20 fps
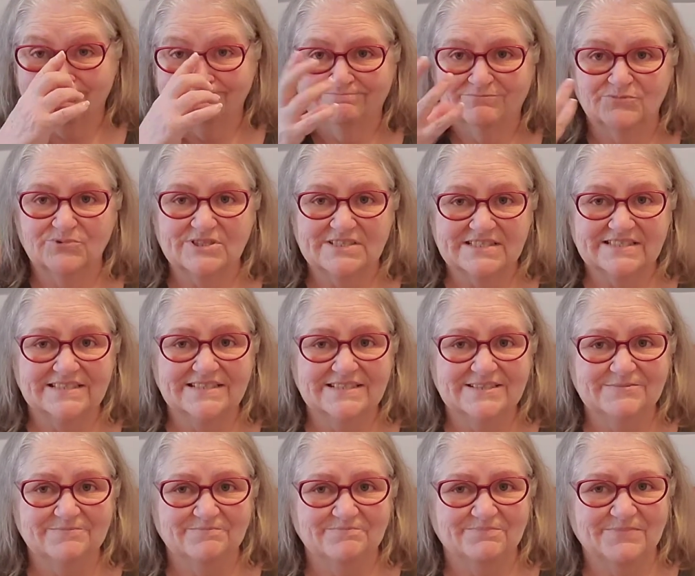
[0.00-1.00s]

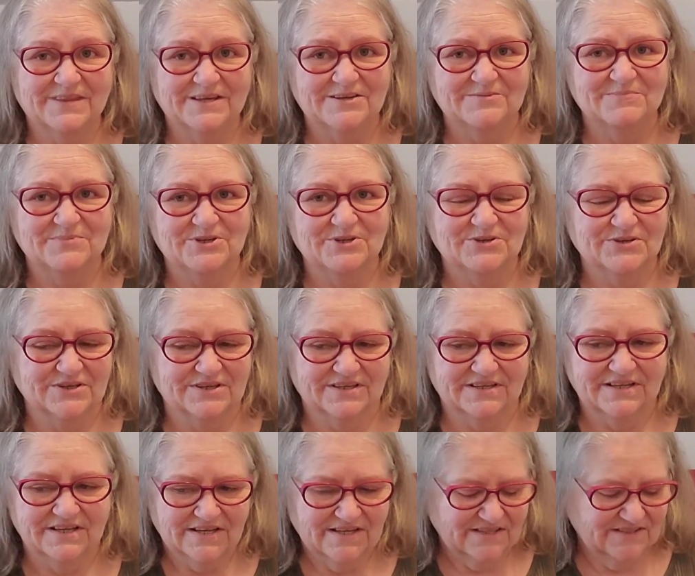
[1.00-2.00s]
receipt. That'd be good.
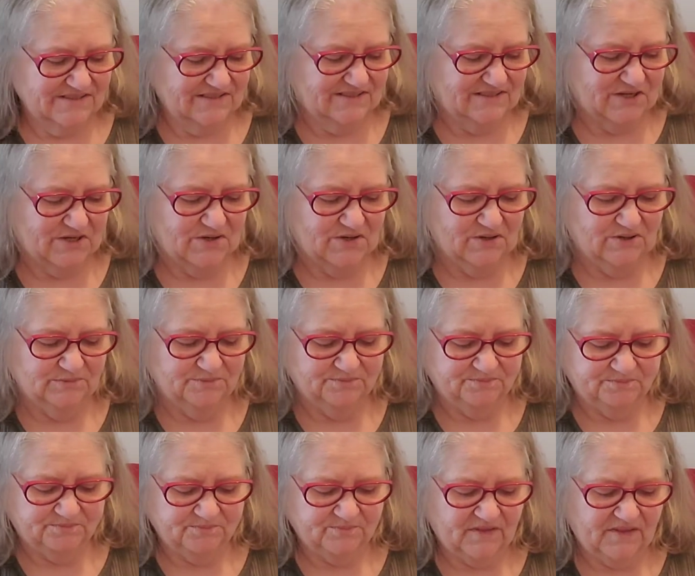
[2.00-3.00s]
So
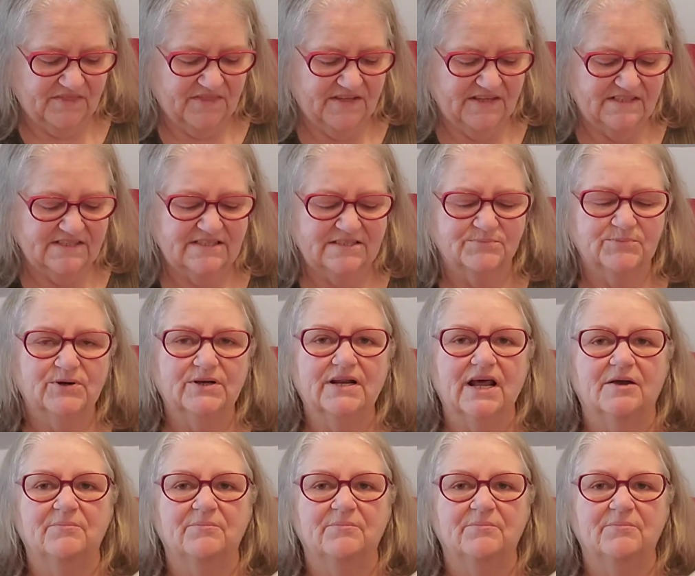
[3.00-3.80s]
this one, I